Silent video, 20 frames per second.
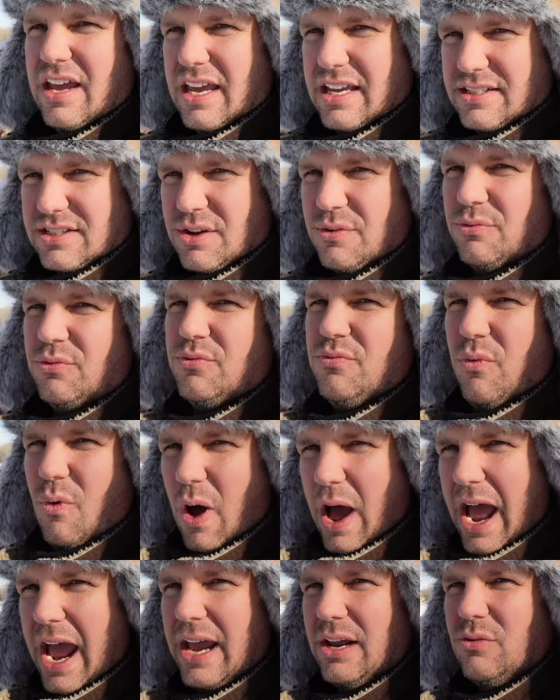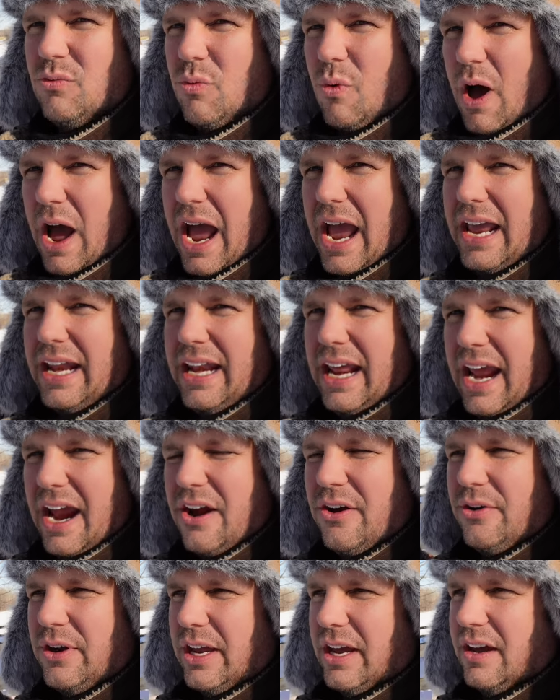It's a wide, wide
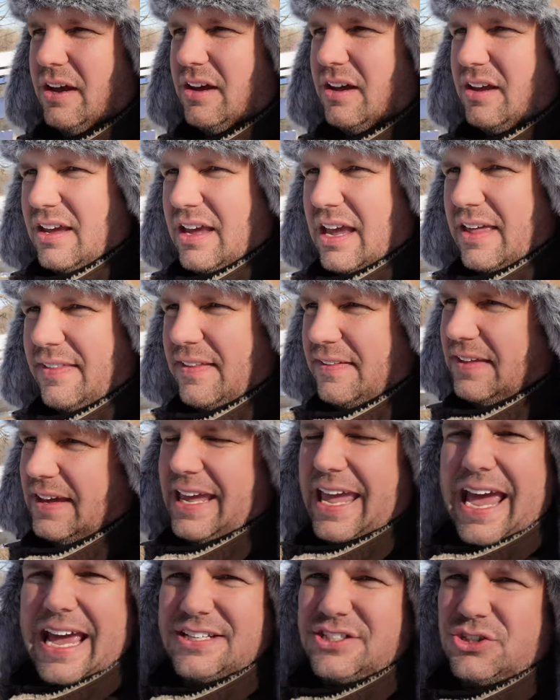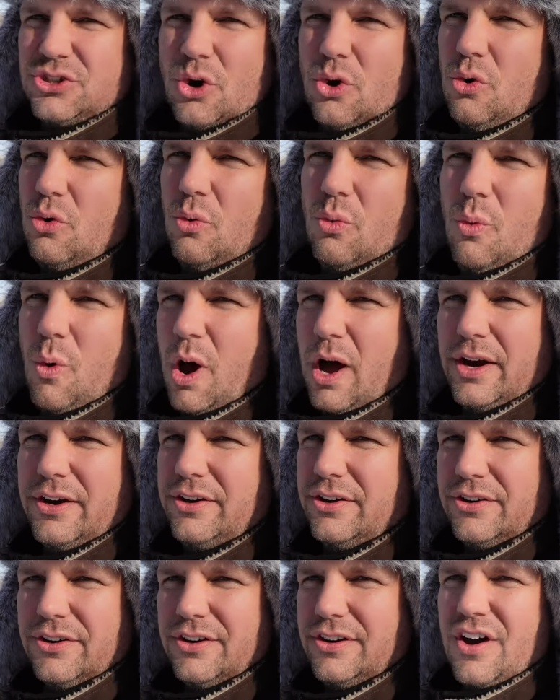area. And then the cats don't
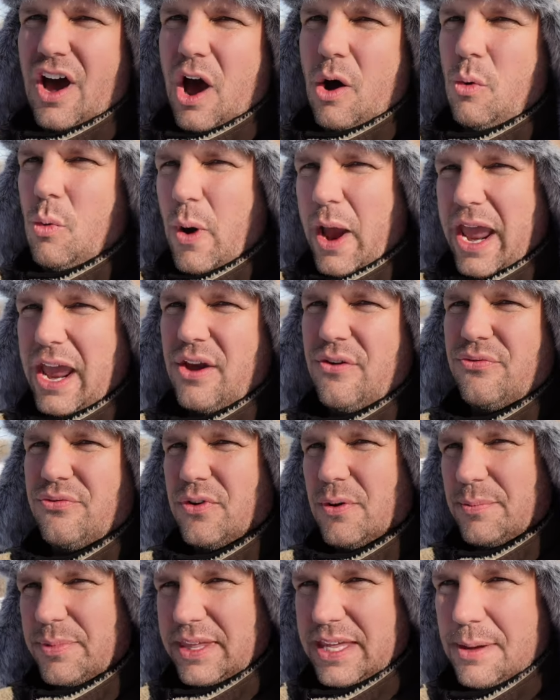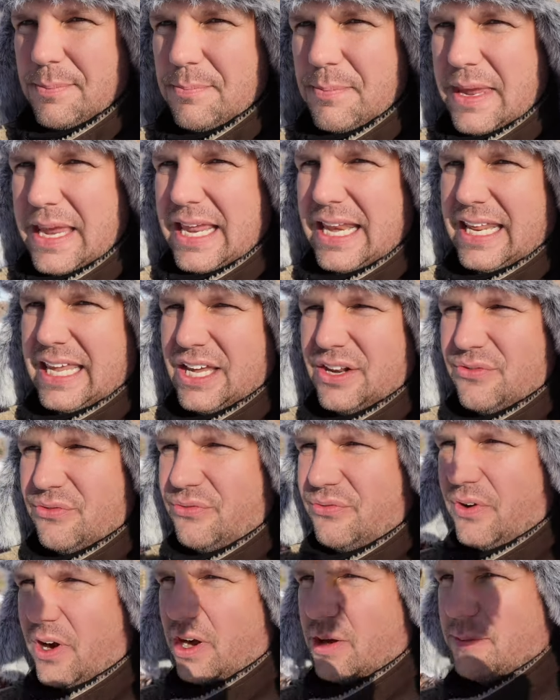wander away from the immediate
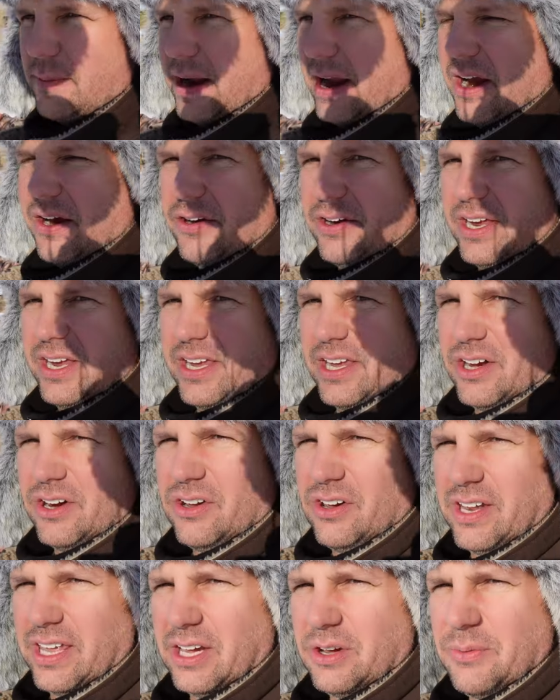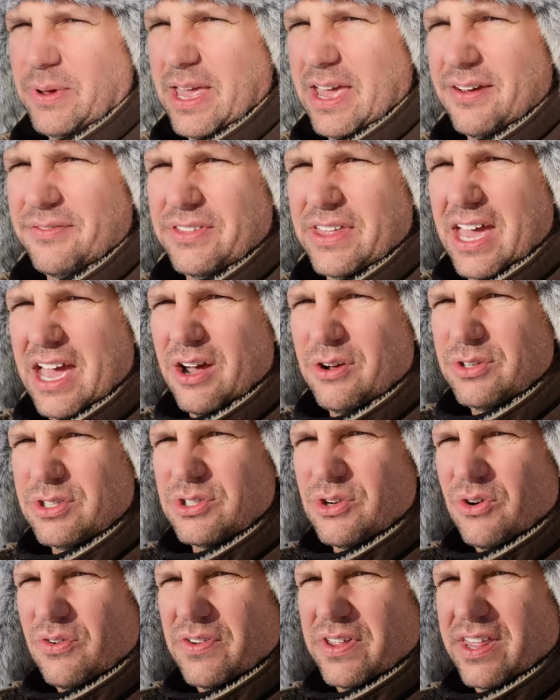farm area, you know, like we have the house
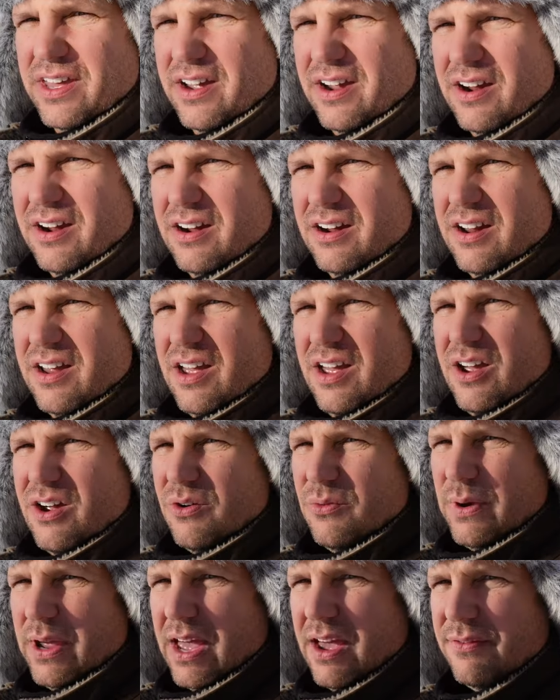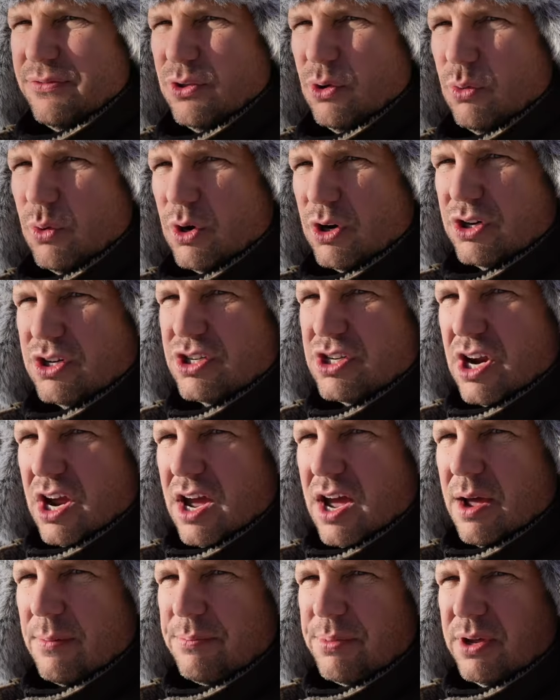over there, we have the
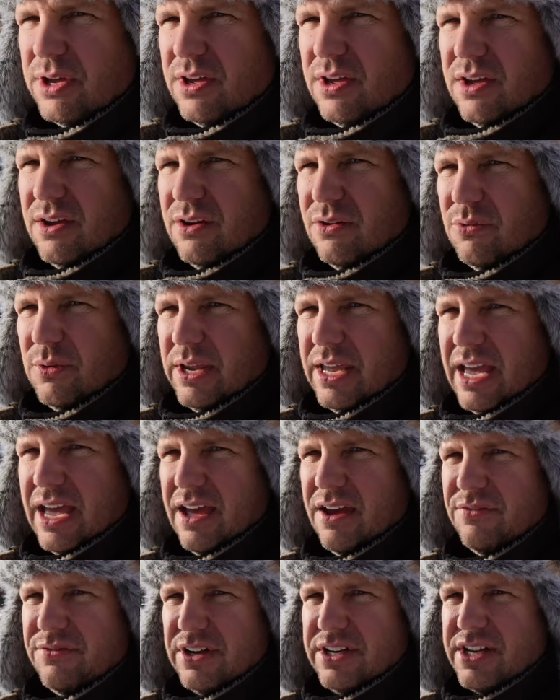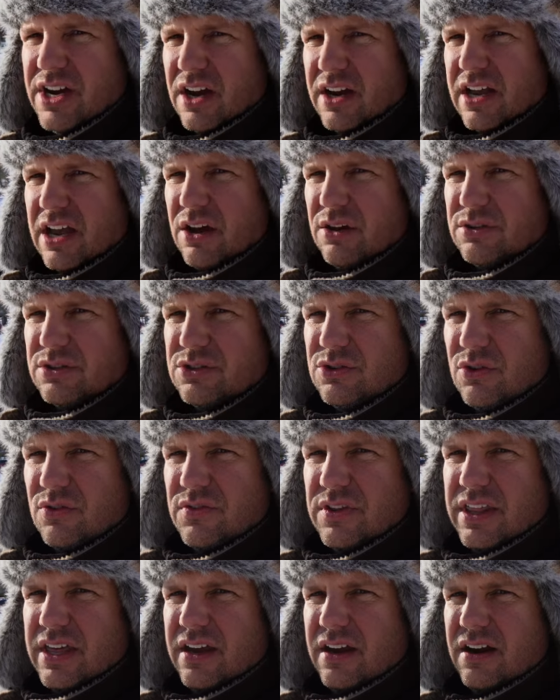workshop, we have a duck house
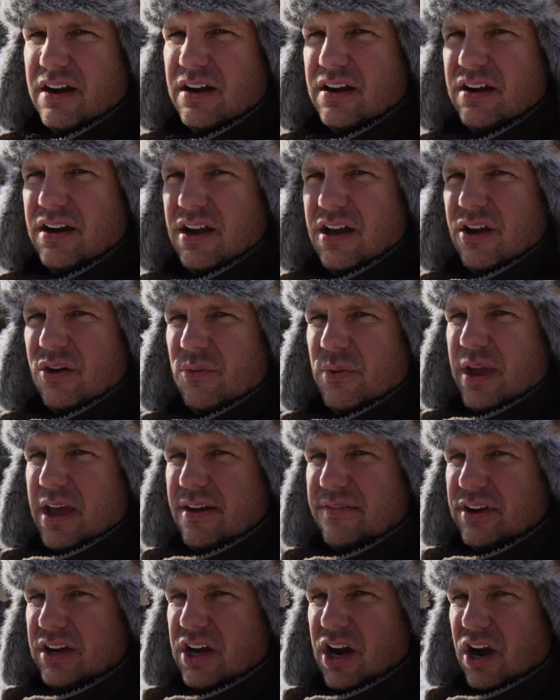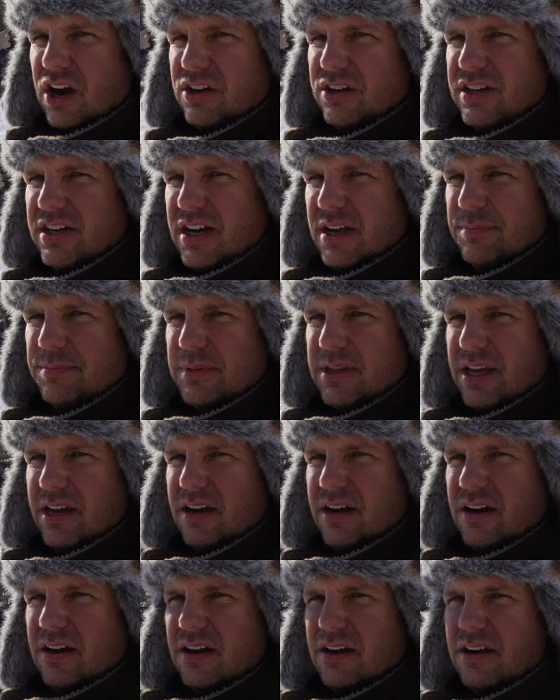over there, we have a garden up
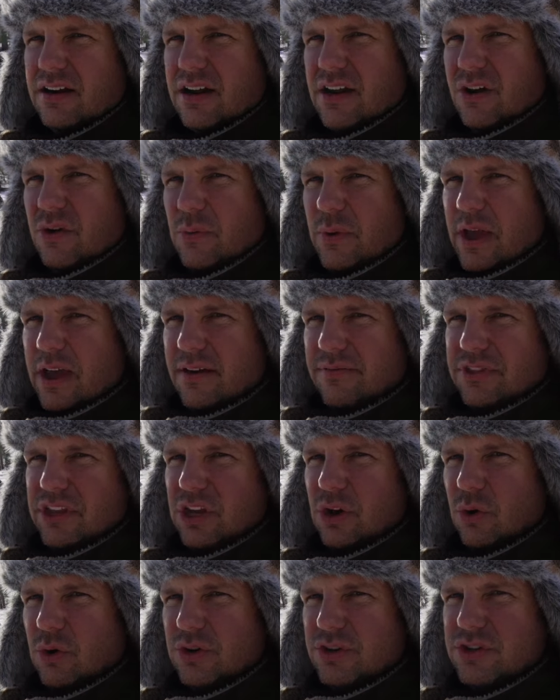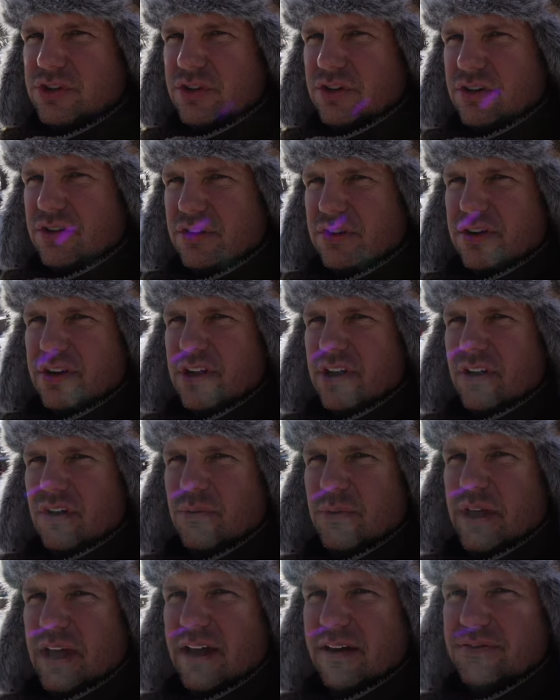there, we have the orchard,
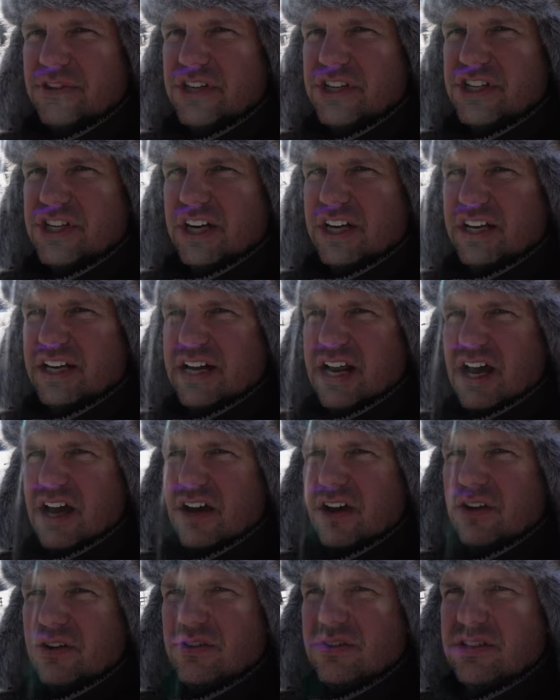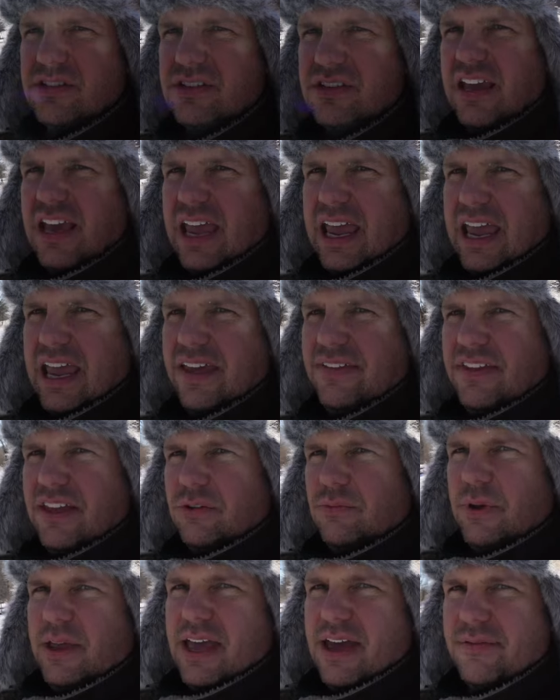we have the chicken house, and
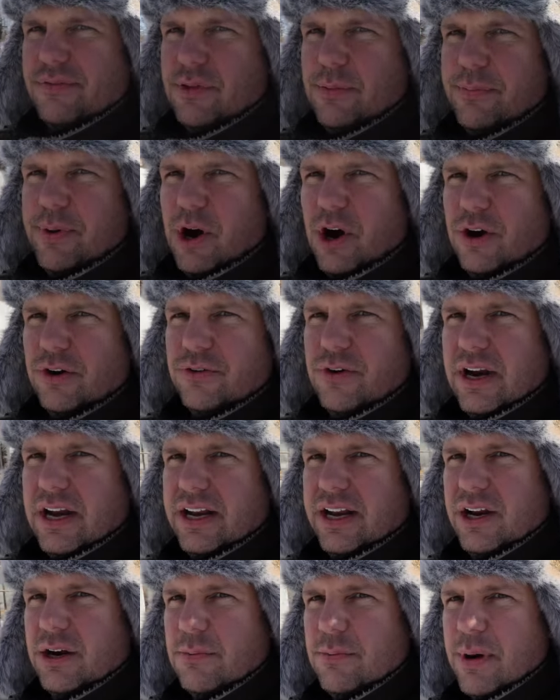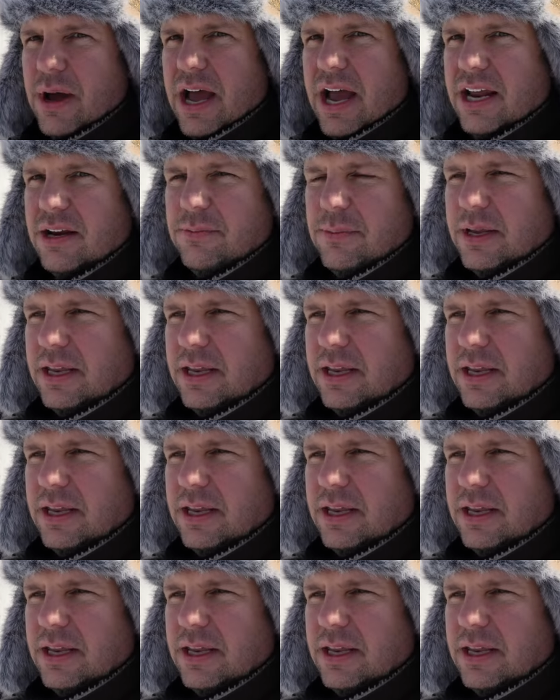then we have the barn right here behind